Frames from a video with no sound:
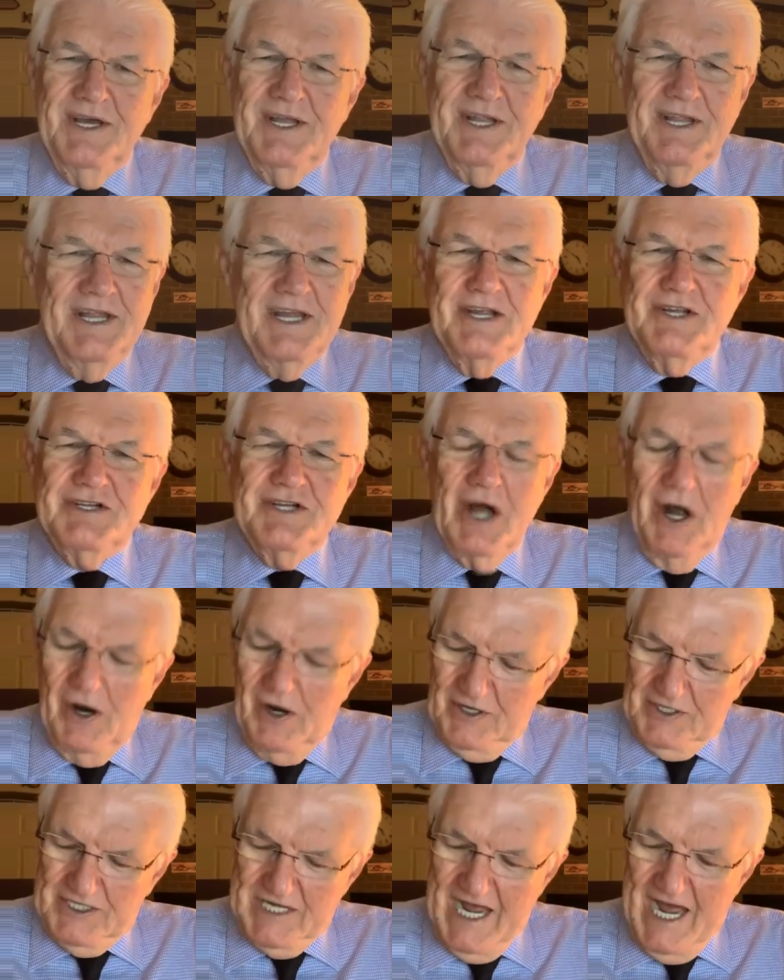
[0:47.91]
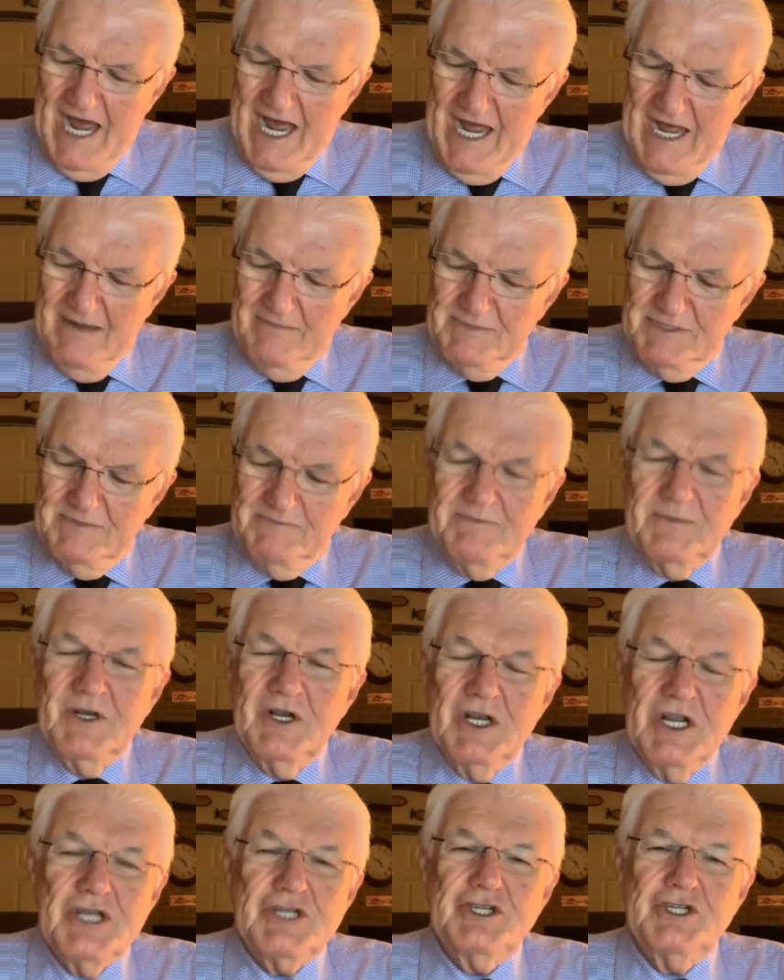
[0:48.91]
these dark times.
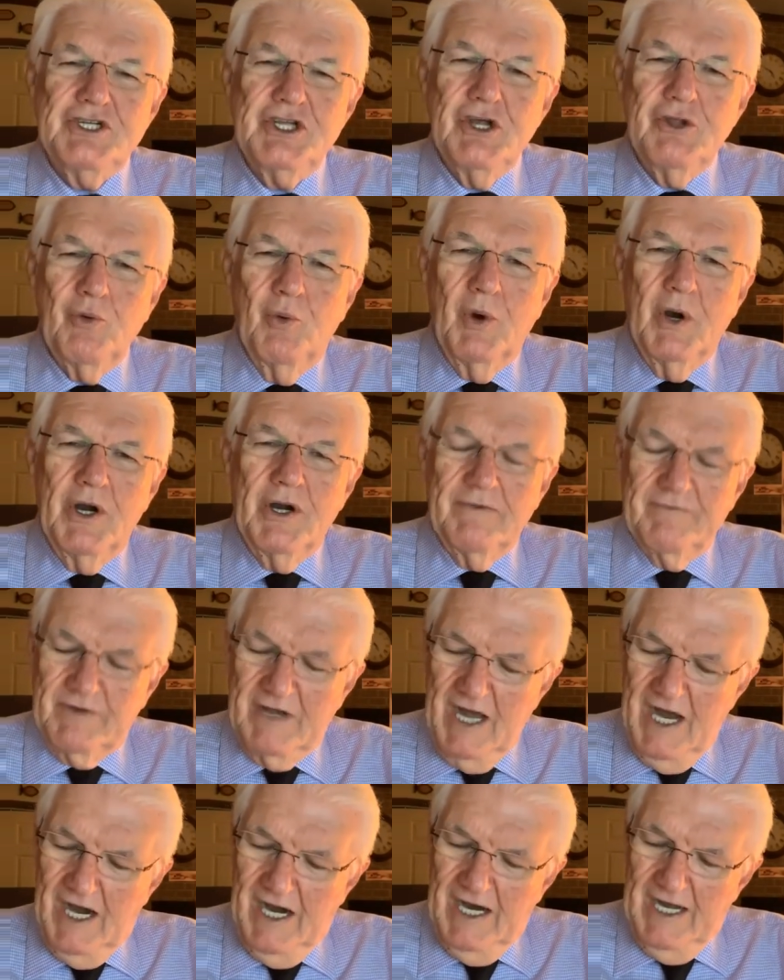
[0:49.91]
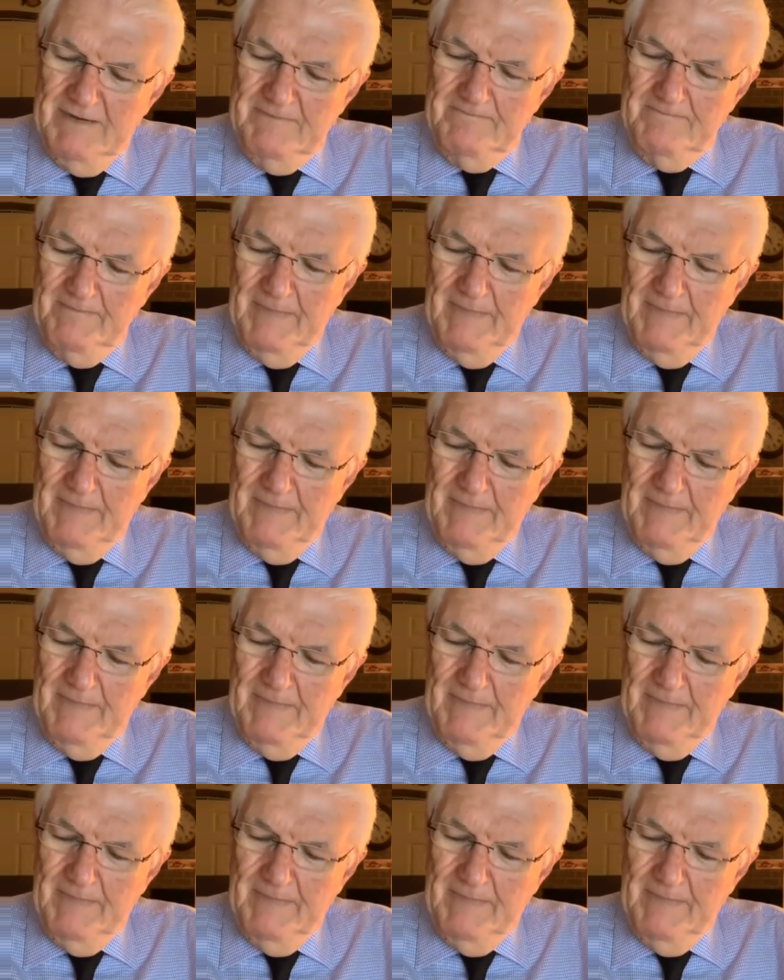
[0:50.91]
Listen to the word of God.